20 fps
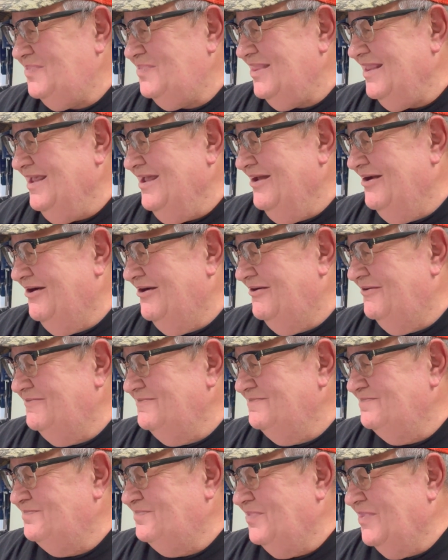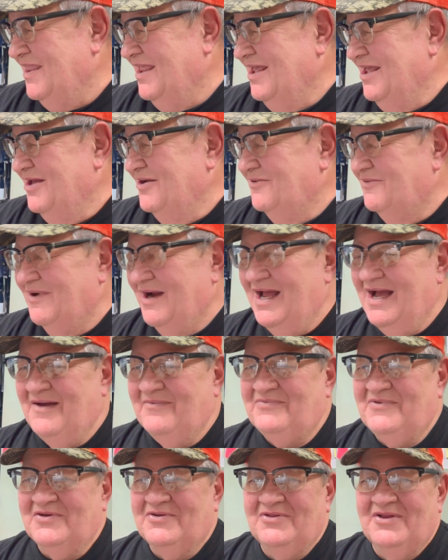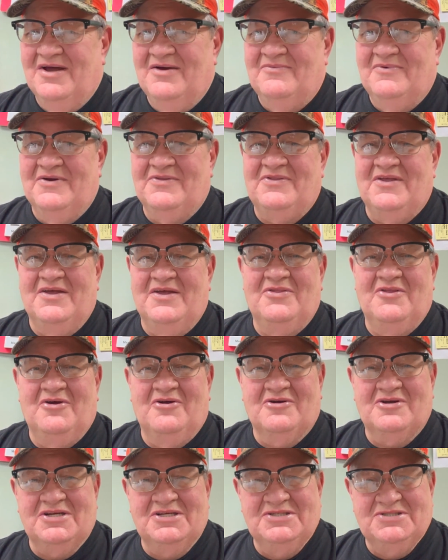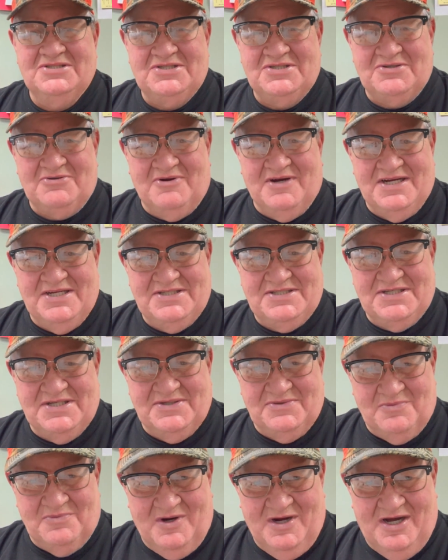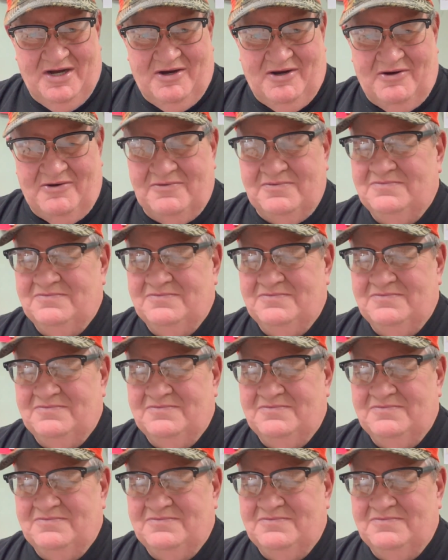you know, we have to live within their constraints as well.